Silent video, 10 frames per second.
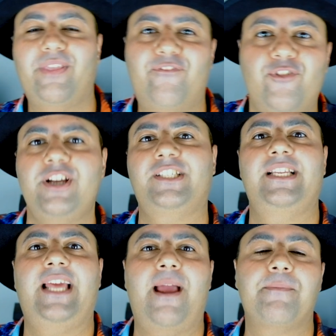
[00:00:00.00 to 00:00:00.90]
the first
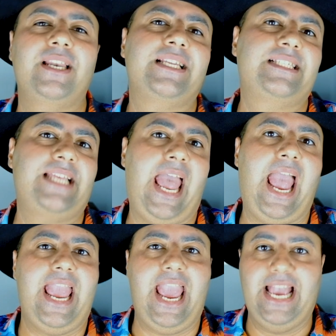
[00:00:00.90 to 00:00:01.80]
thing that I'm gonna
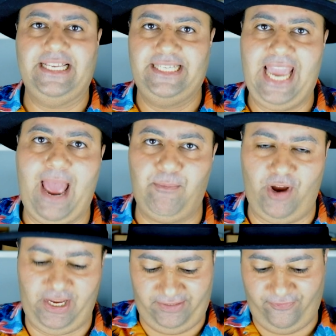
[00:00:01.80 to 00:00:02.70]
say is
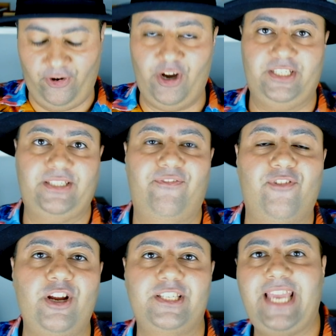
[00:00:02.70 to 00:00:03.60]
cameras. First, the
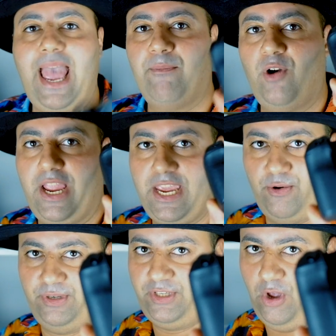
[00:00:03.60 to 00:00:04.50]
first camera,
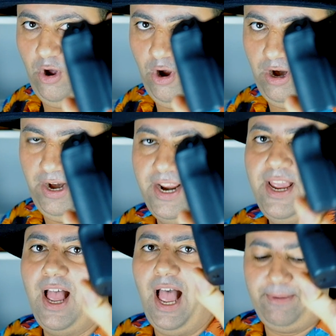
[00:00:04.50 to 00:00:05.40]
EOS R.
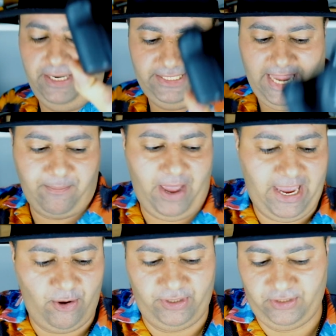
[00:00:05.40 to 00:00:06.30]
I'm gonna take my
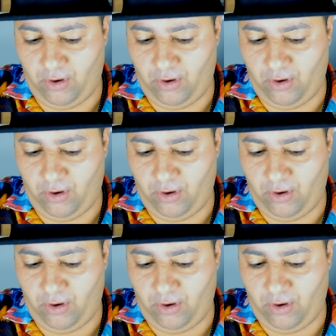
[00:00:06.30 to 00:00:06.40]
EOS